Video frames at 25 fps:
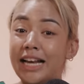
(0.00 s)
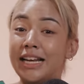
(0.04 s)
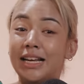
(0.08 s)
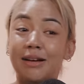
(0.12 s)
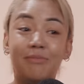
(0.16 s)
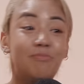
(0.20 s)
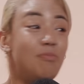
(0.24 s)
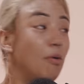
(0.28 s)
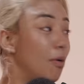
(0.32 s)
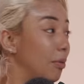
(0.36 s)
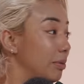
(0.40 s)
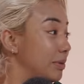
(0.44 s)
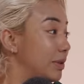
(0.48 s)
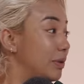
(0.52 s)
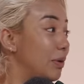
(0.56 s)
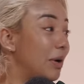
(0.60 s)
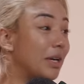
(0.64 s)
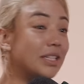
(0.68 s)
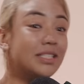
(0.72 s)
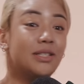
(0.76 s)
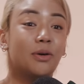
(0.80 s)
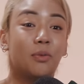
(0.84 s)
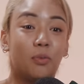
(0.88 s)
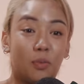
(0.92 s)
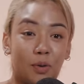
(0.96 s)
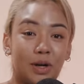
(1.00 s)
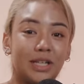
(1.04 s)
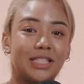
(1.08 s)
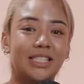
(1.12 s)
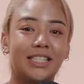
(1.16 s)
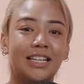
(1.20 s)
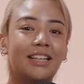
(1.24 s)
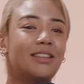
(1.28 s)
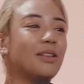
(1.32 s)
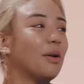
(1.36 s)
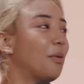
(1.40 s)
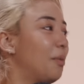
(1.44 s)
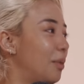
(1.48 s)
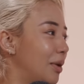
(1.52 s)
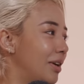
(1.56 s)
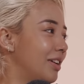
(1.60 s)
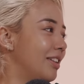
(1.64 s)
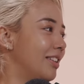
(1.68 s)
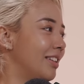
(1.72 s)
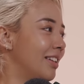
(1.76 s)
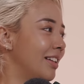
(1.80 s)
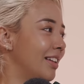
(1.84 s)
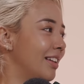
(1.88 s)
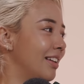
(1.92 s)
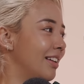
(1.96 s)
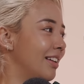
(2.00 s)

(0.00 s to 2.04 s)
under boob sweat is the worst thing in the world.